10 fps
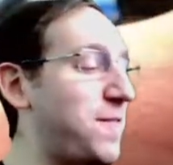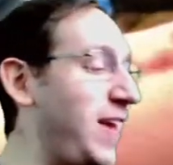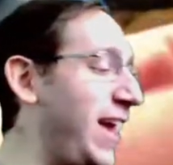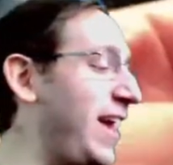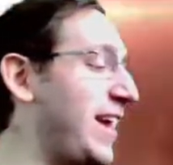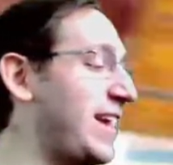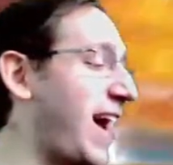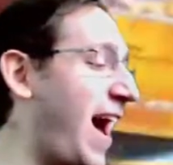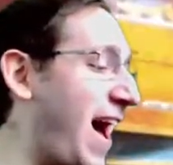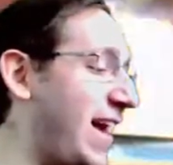V.
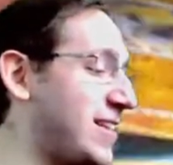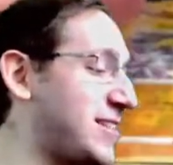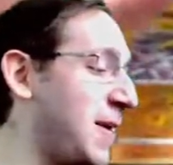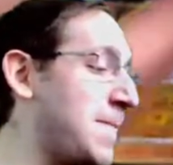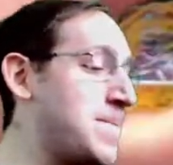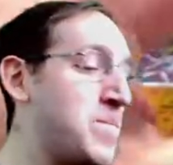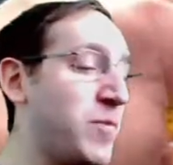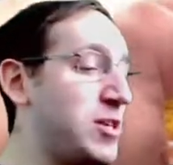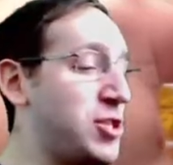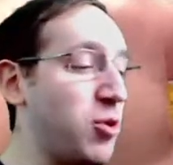Guys,
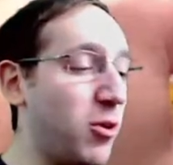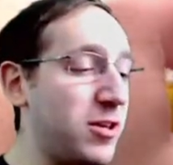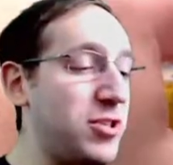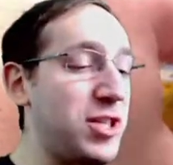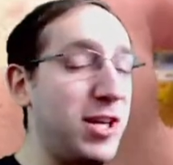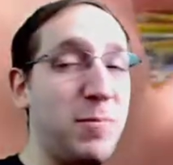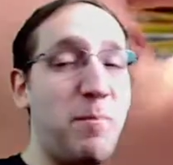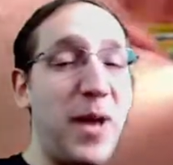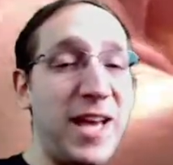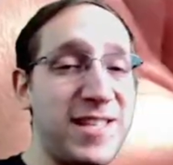Sword and Shield
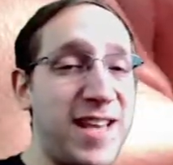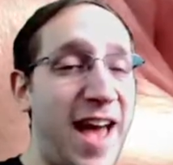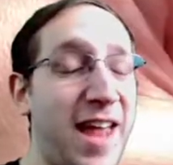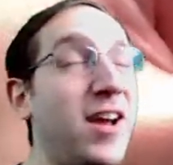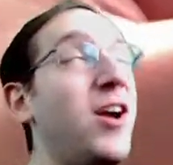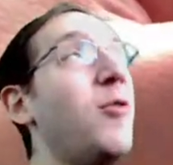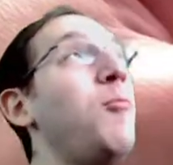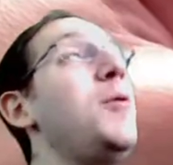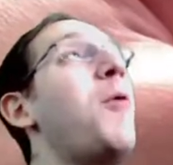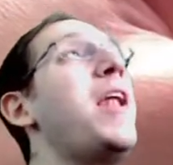base set.
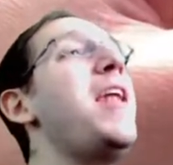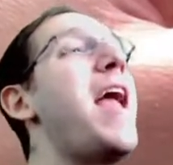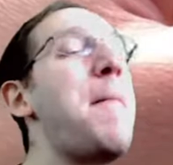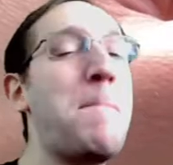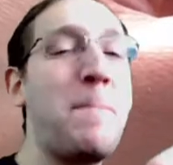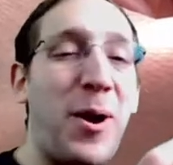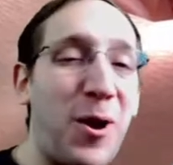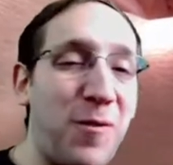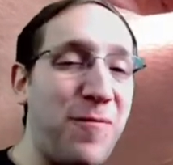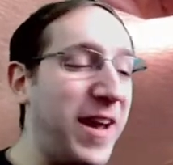We went a
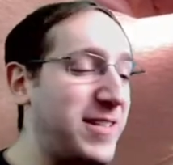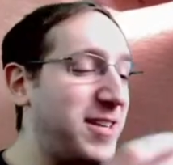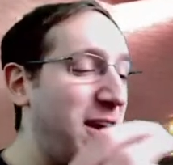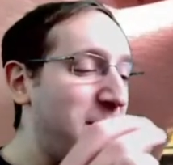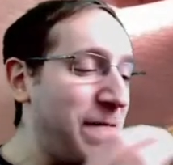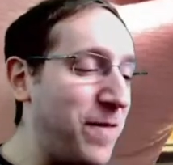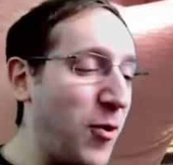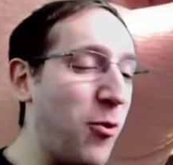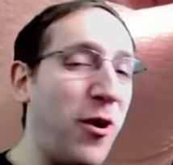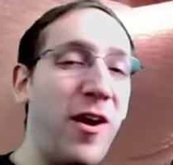perfect
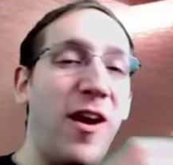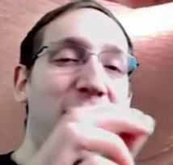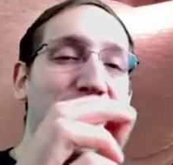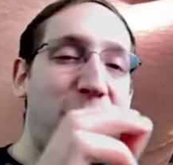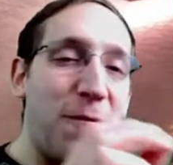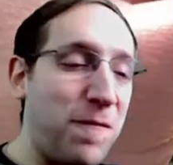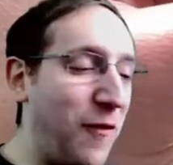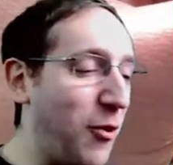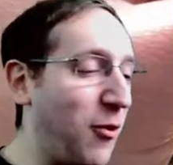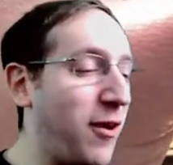four for
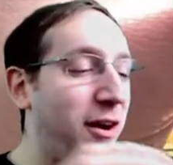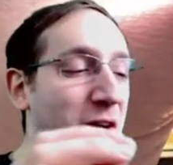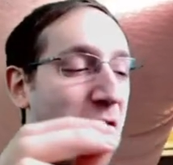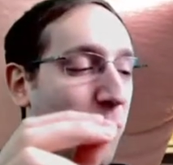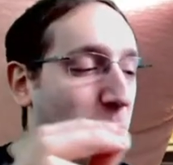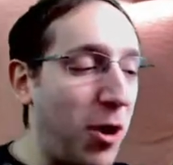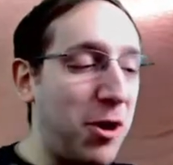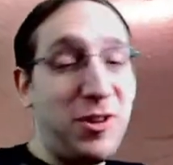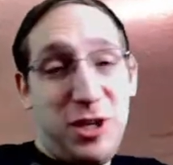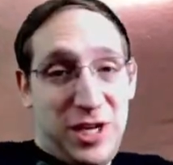four what
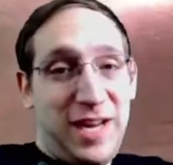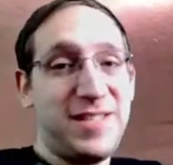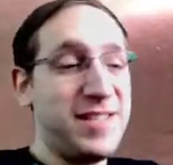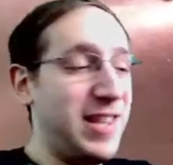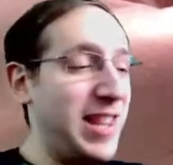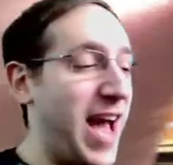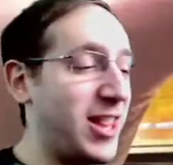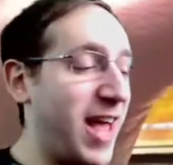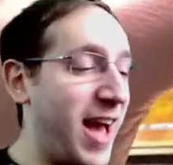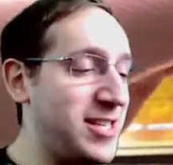are the chances of
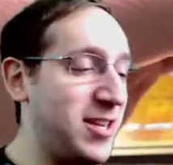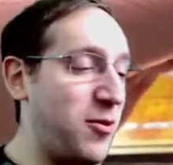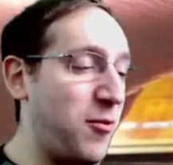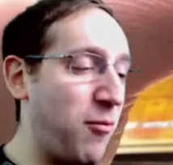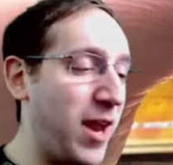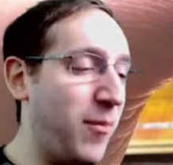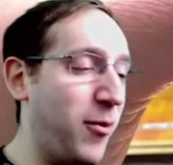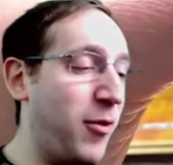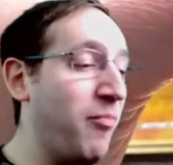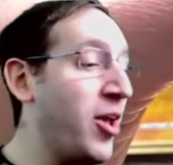that? That is
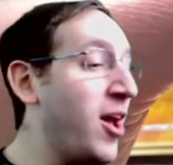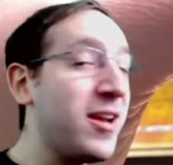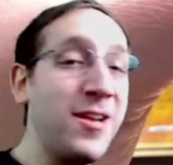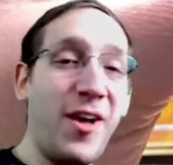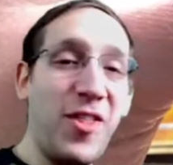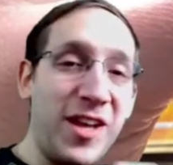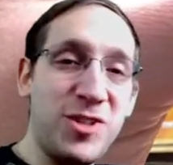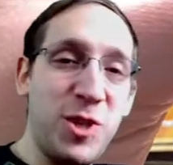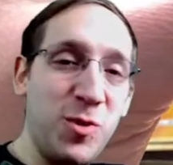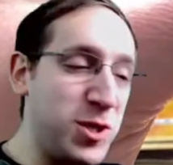incredible. Nothing
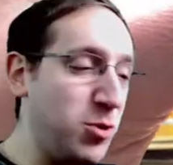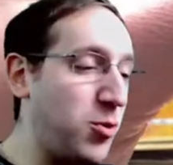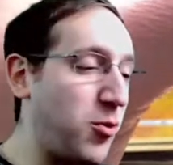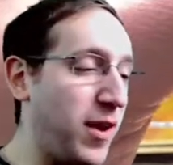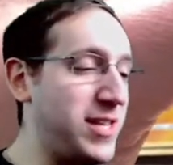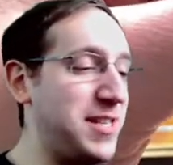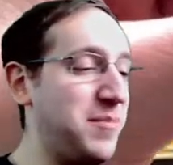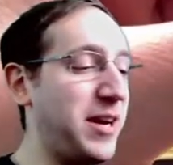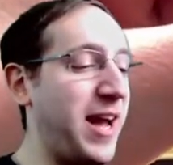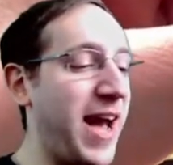too, too crazy,
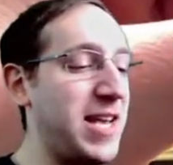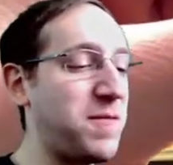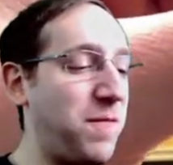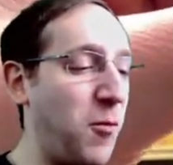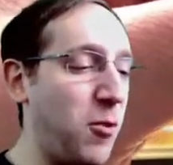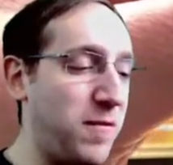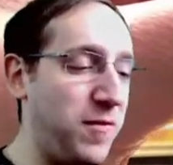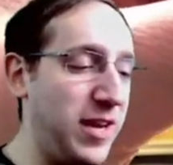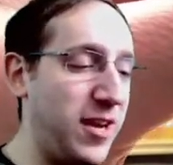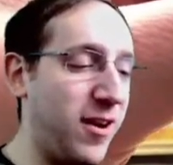but guys, four
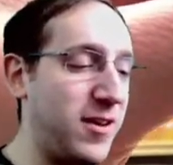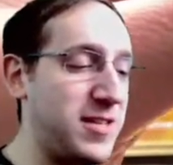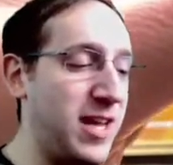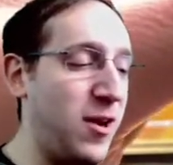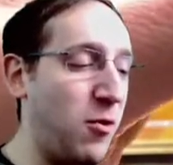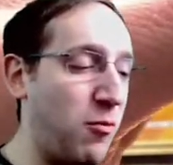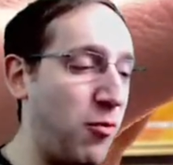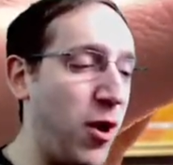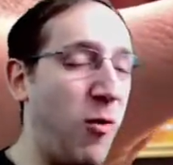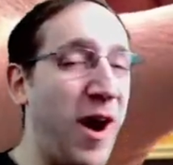V cards in a
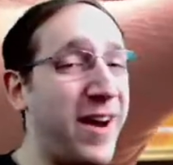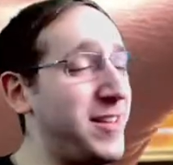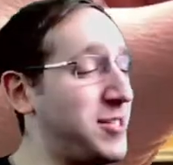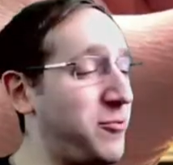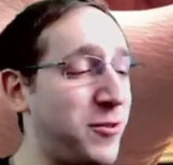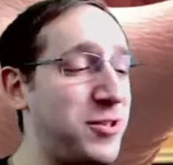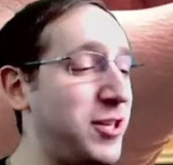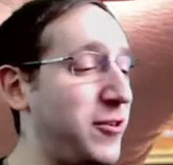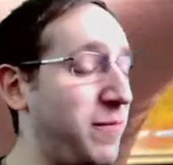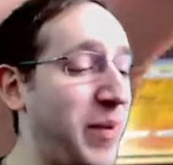row out of the Sword and
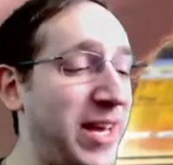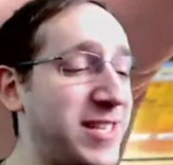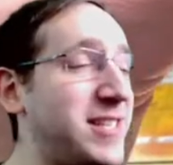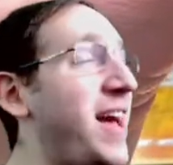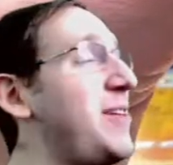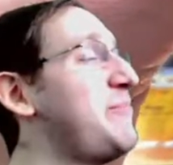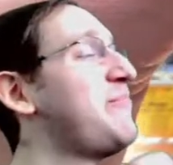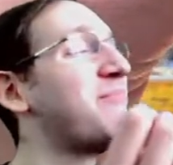Shield base set.